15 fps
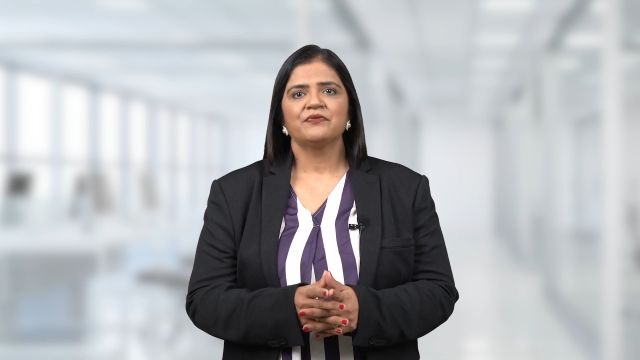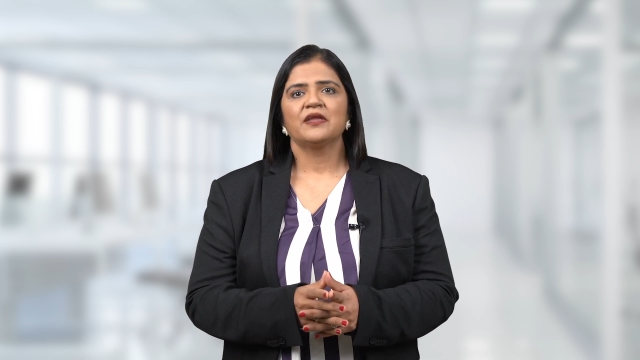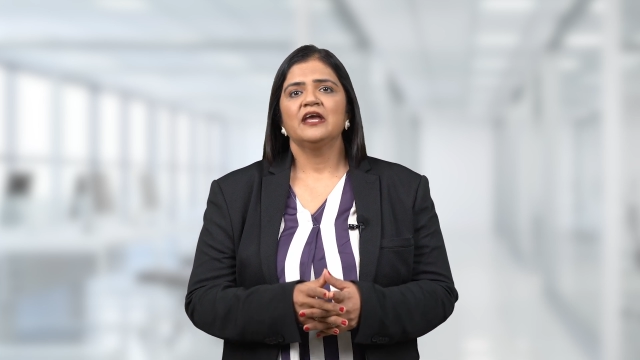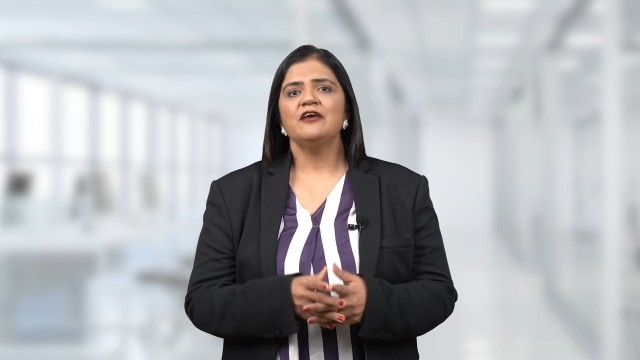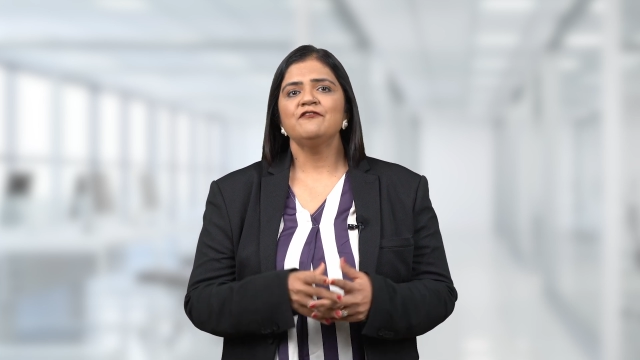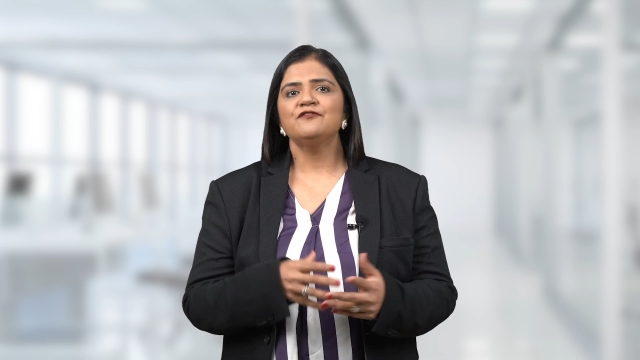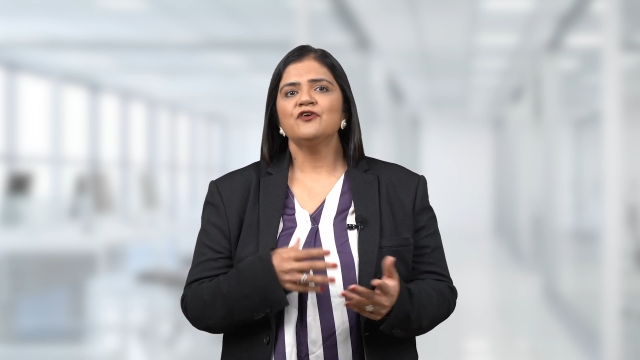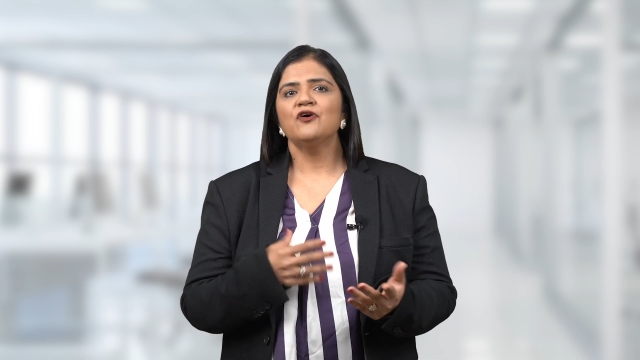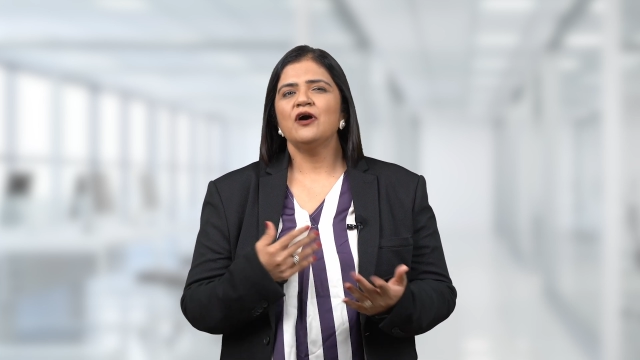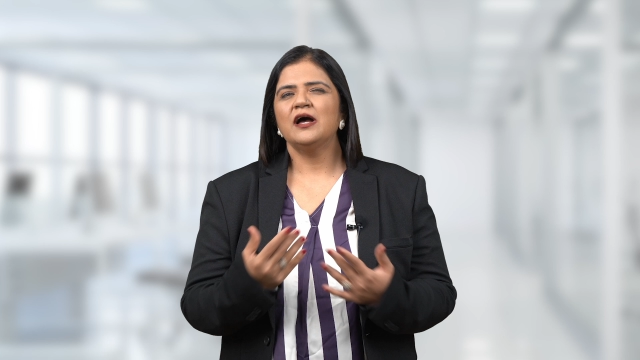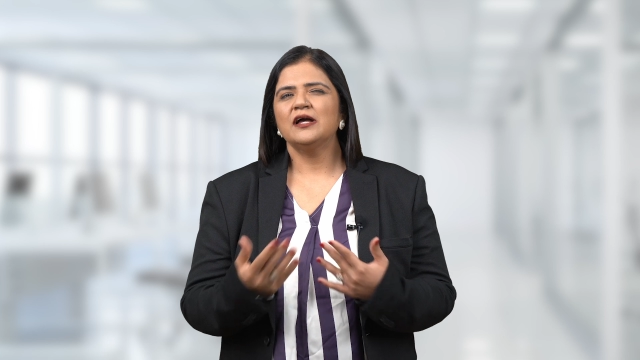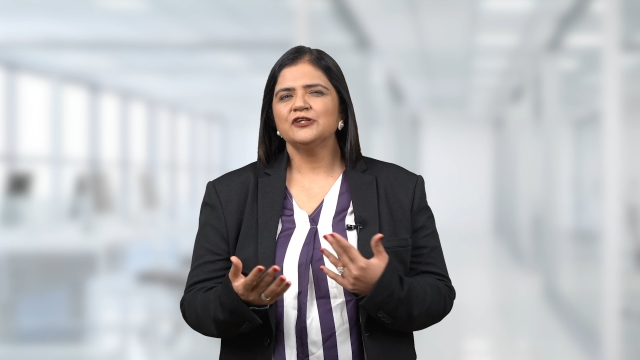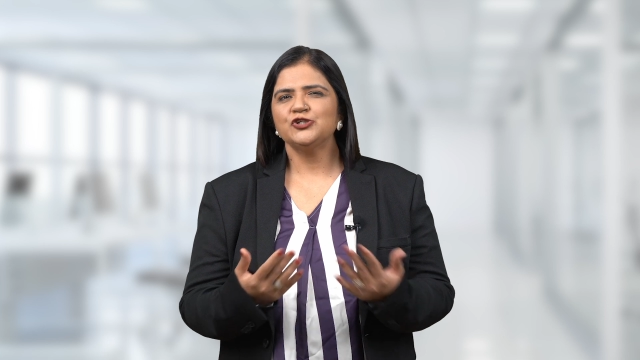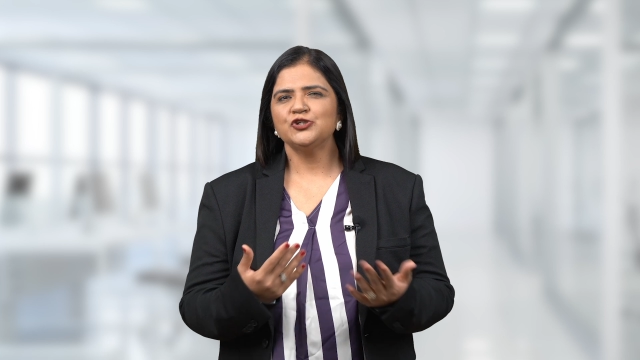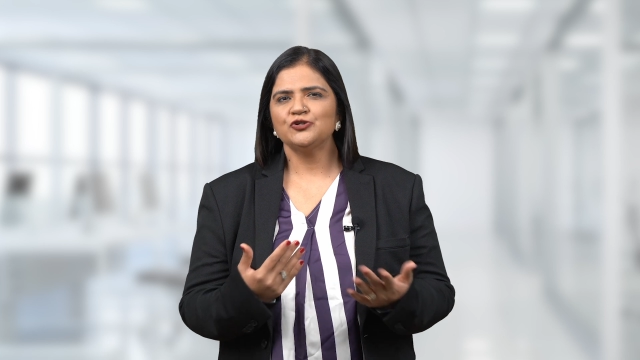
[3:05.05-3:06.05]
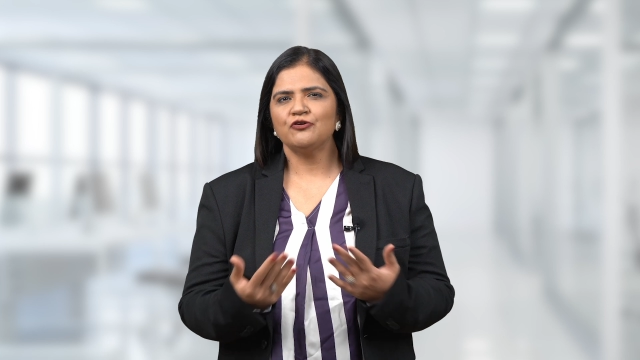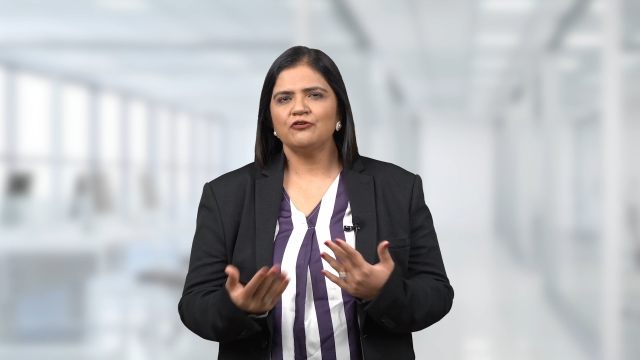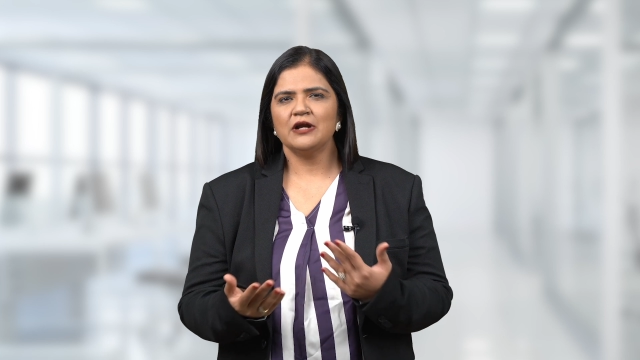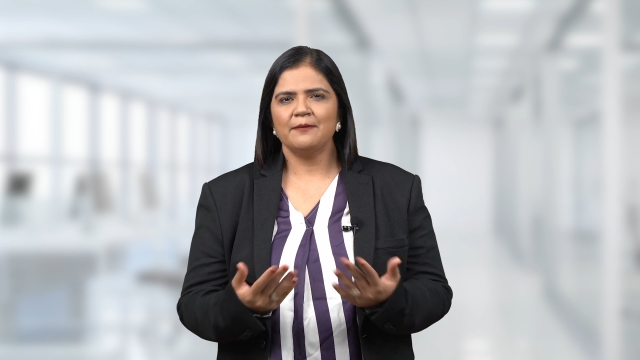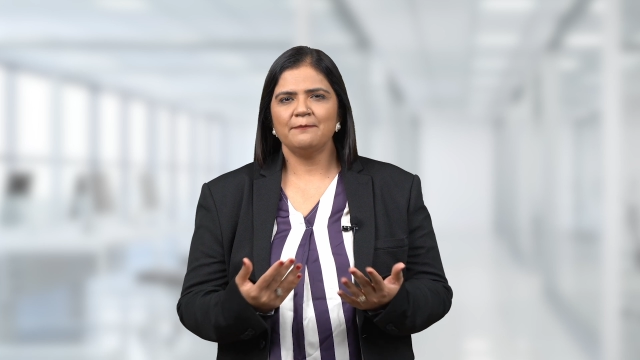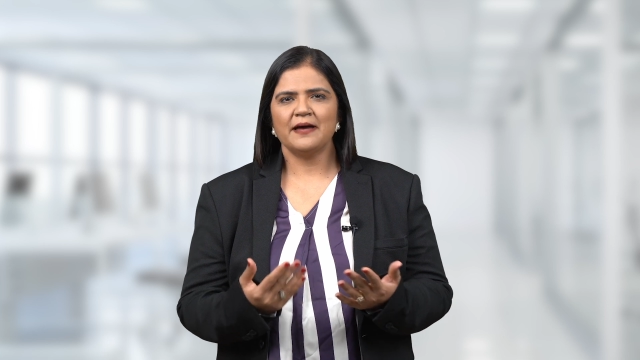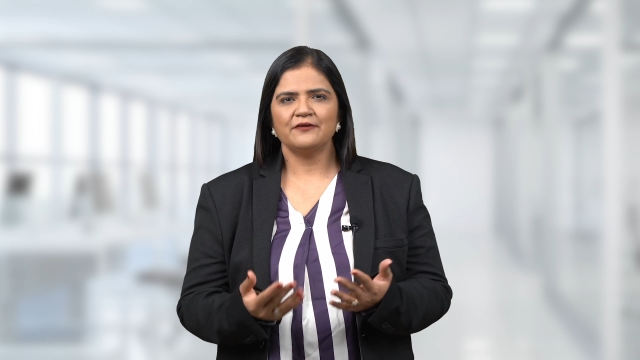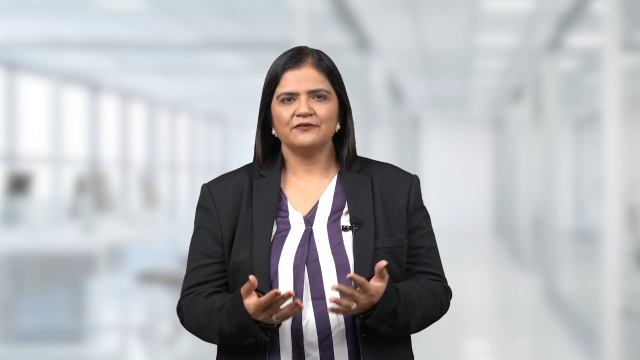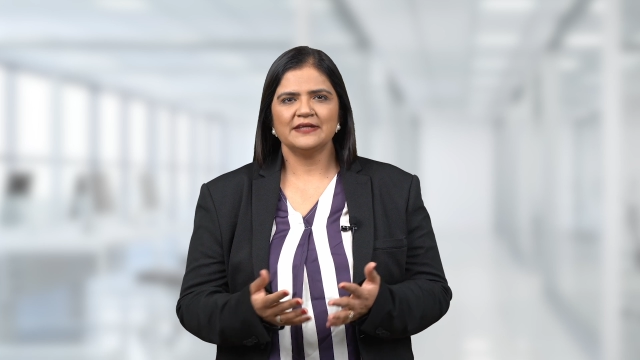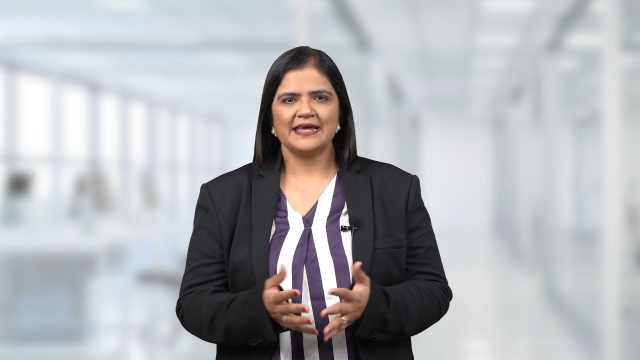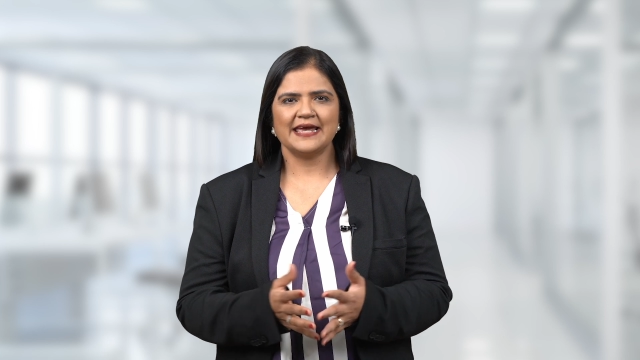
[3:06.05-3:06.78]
if you're unsure about the